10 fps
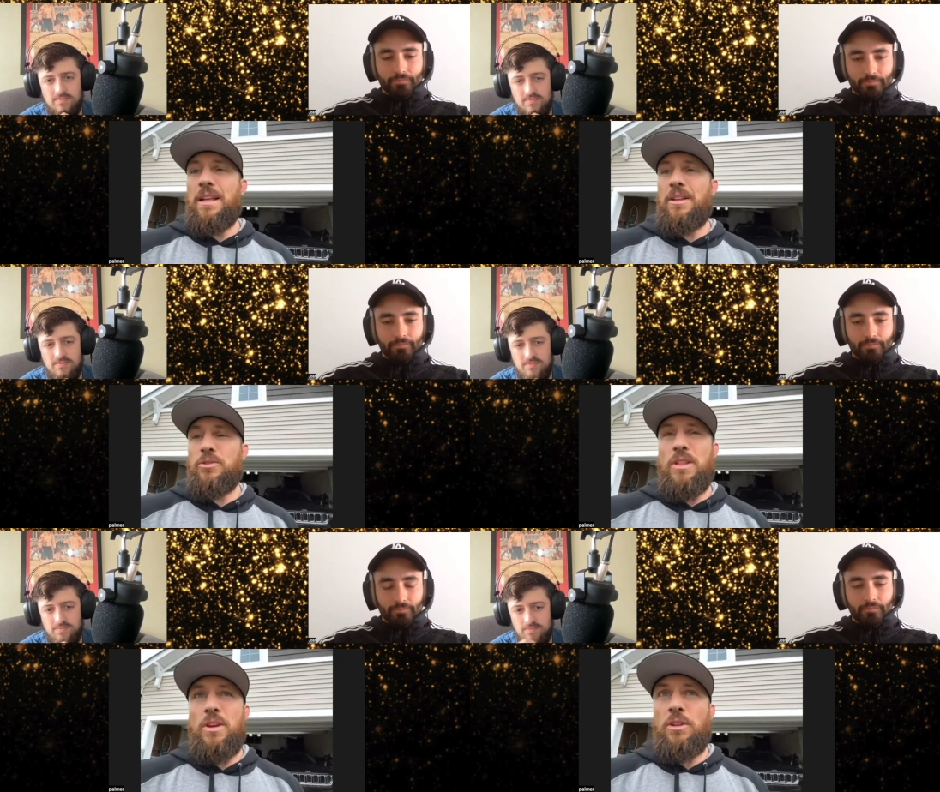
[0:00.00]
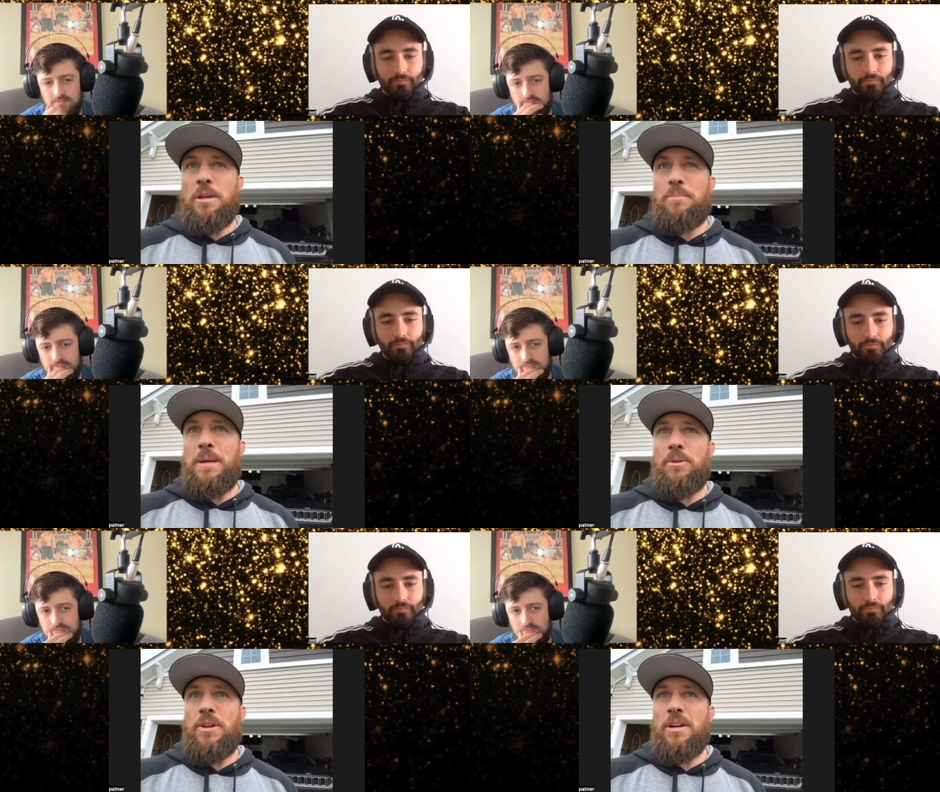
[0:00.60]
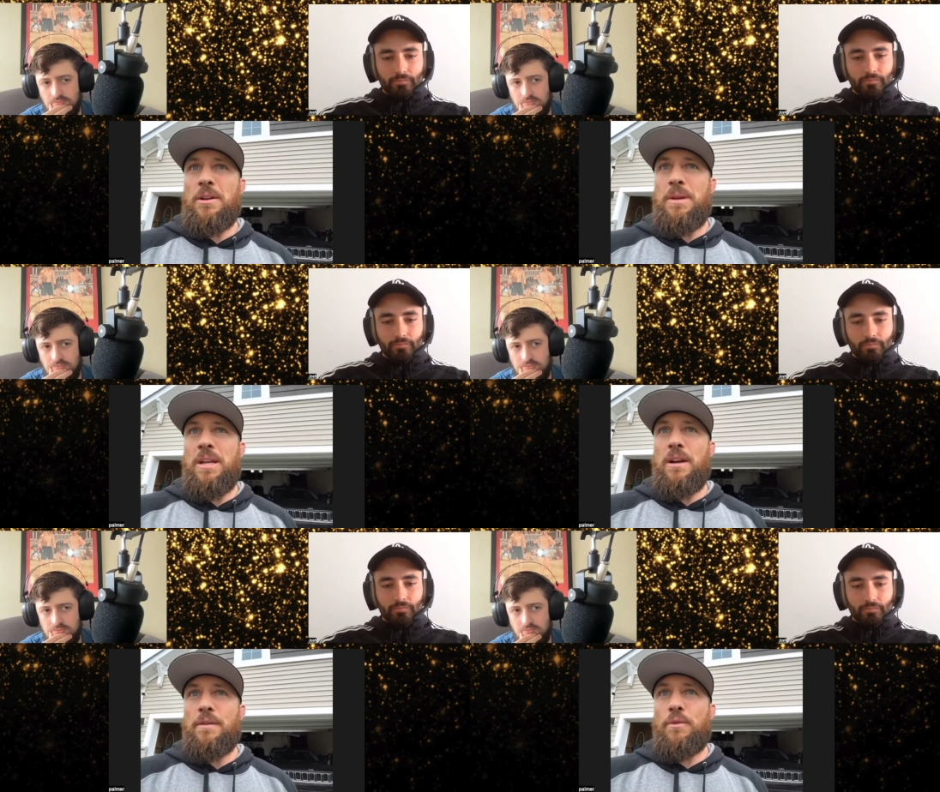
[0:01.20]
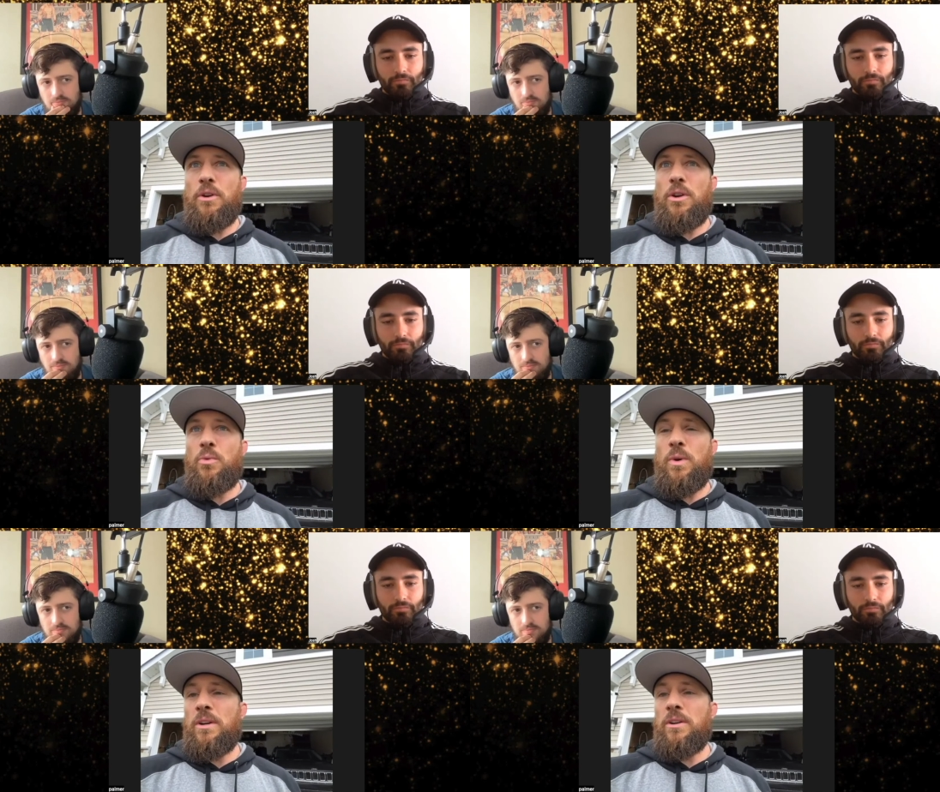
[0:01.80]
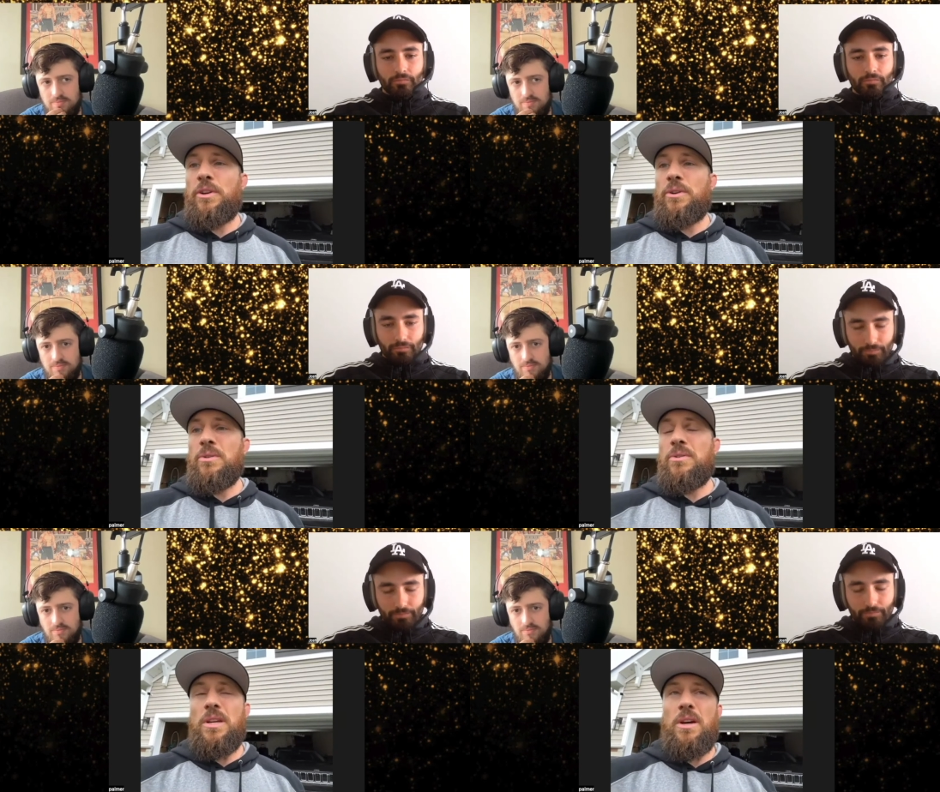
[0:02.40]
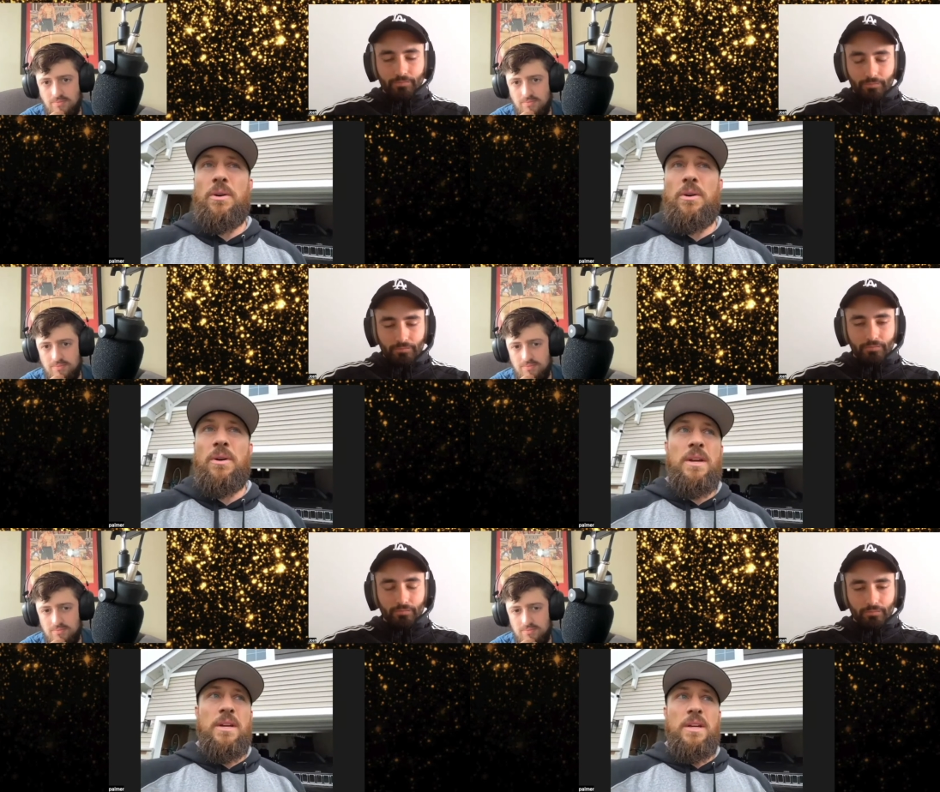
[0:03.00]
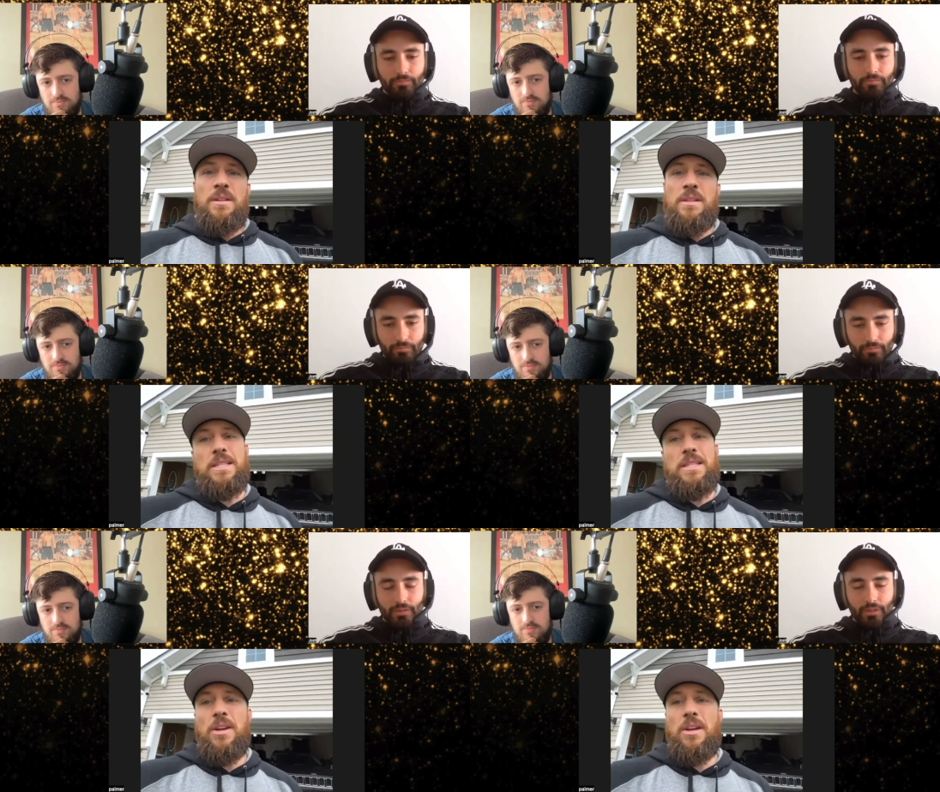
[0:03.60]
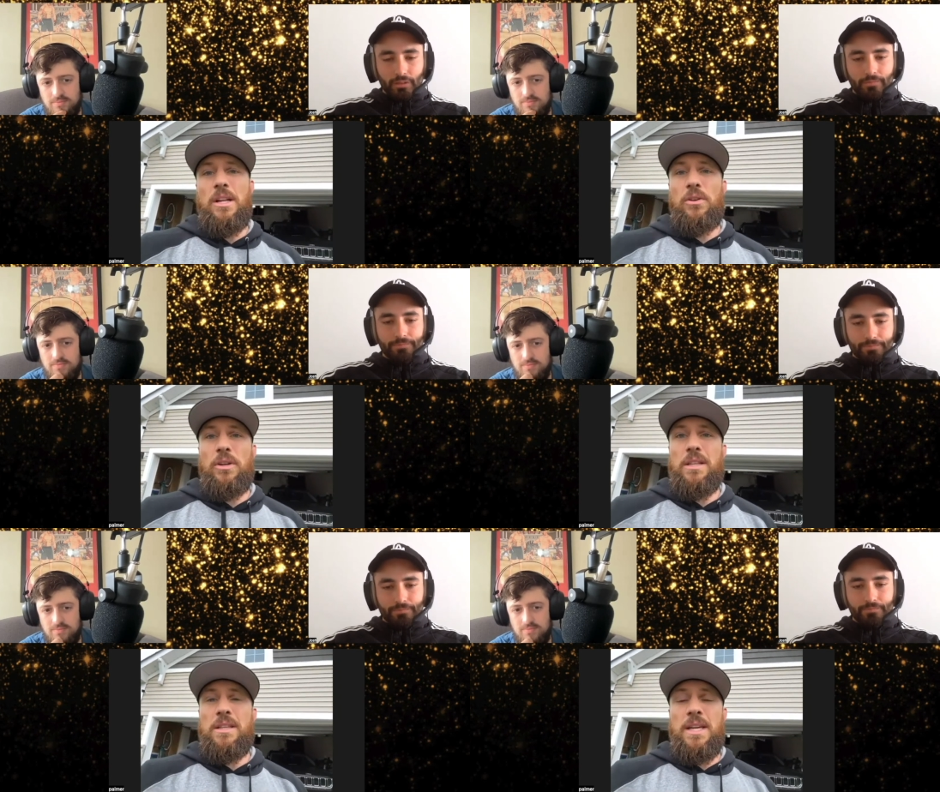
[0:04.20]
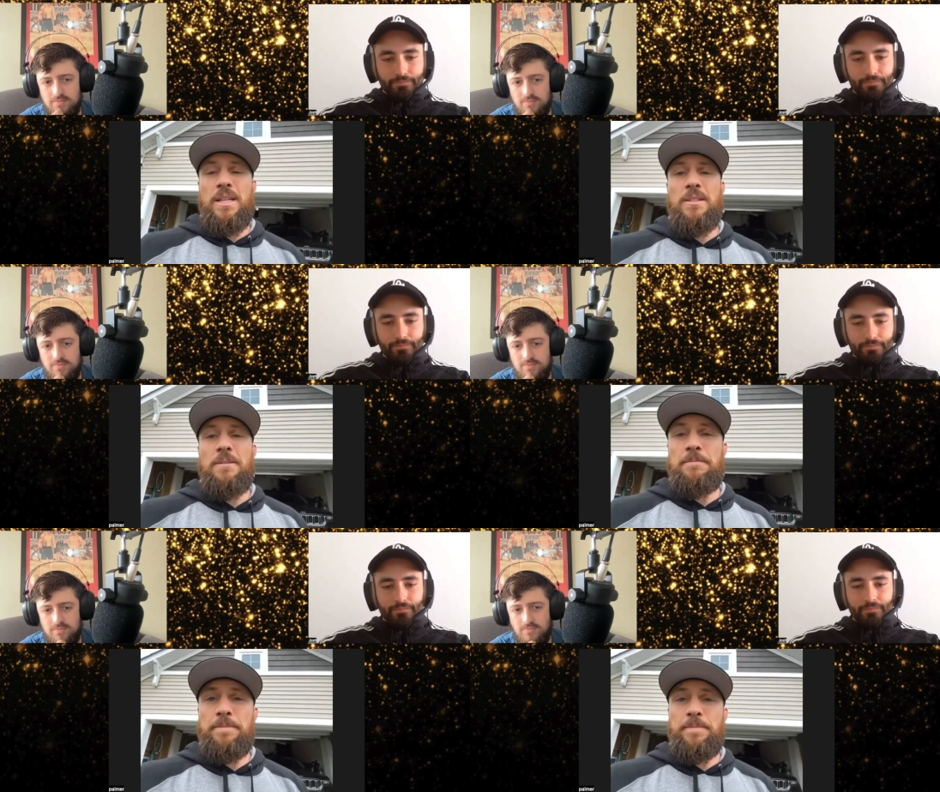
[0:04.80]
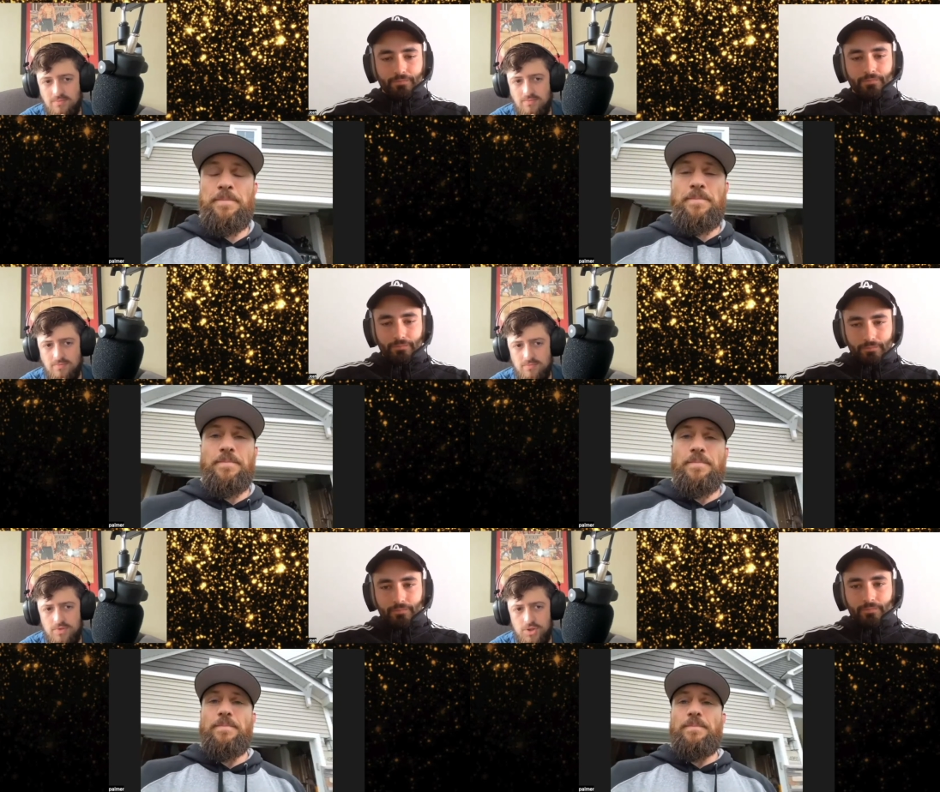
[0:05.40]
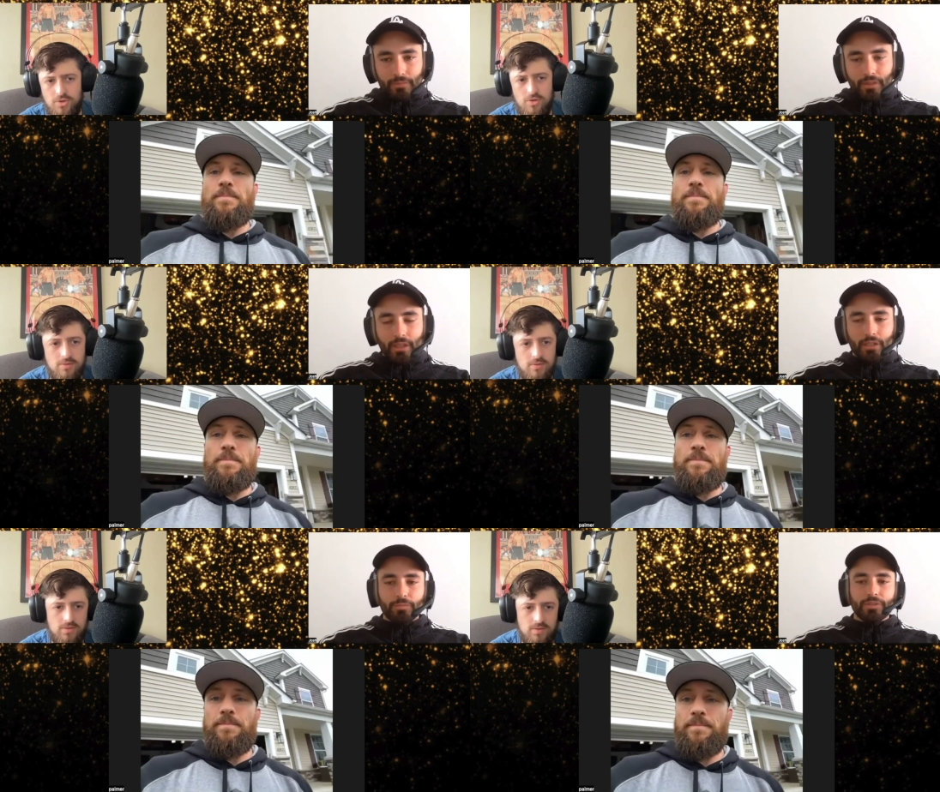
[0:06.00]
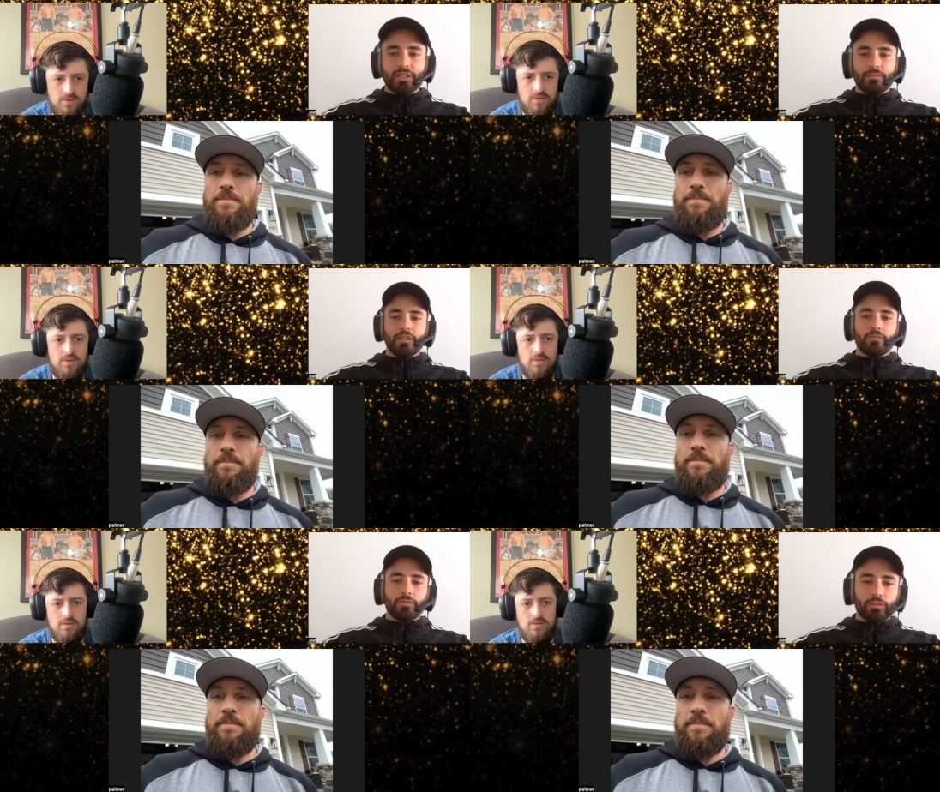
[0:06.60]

Speaker 1: those are the only people that are going to be there for you, win or lose. So that's how you got to look at things.
Speaker 2: 100%, man. Well, look,